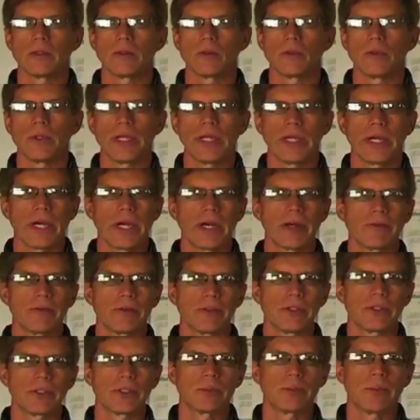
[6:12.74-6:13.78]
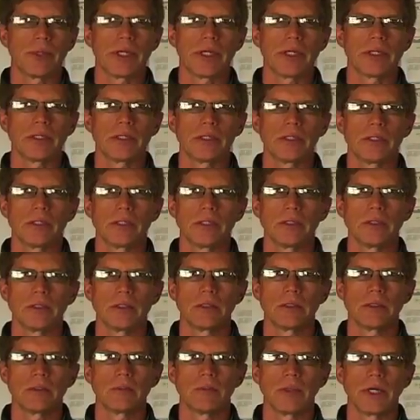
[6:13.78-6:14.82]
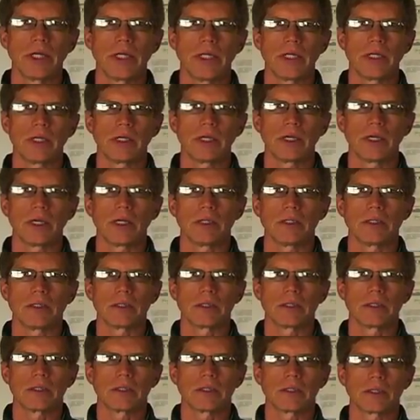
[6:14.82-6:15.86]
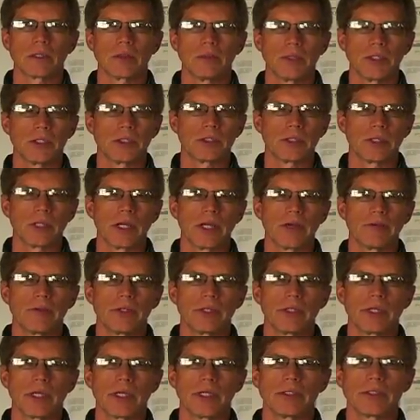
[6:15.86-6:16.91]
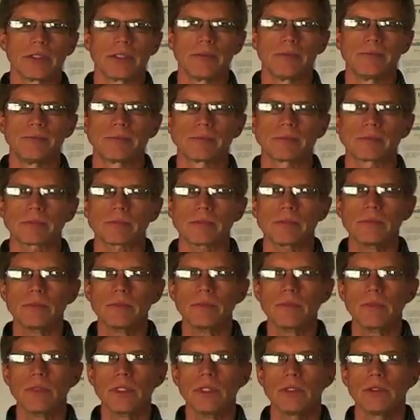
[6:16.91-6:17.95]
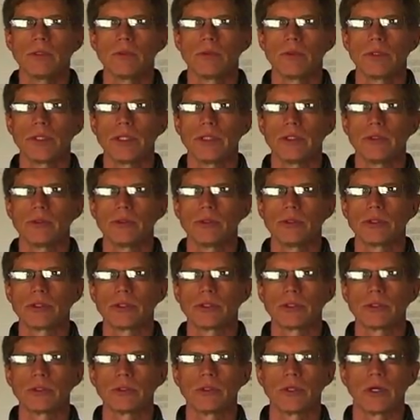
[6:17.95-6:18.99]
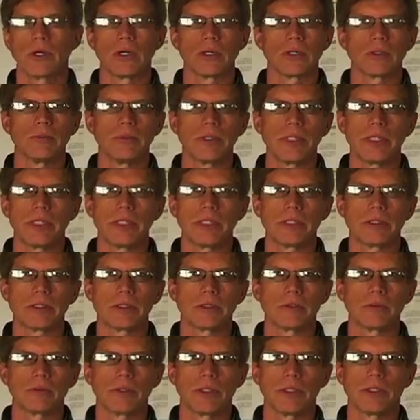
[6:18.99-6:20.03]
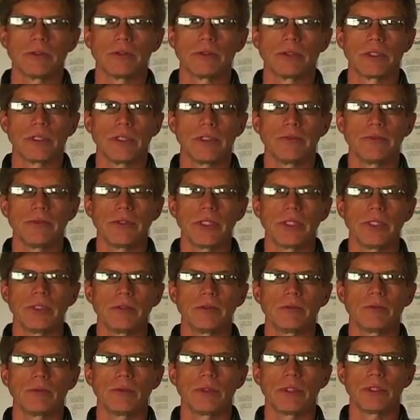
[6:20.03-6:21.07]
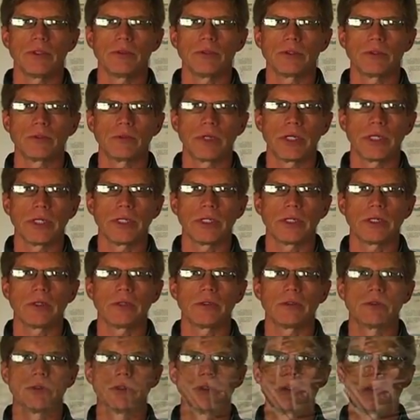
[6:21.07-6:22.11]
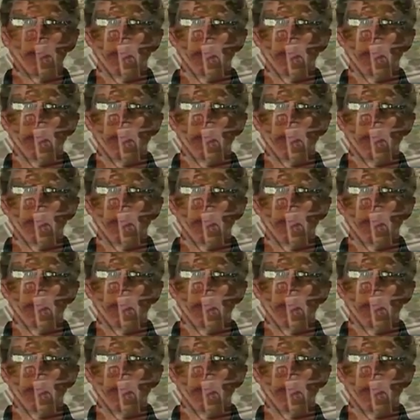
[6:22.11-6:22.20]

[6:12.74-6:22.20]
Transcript: we have to spend money on commercial advertising. We use all the medias. We use TV, we use radio,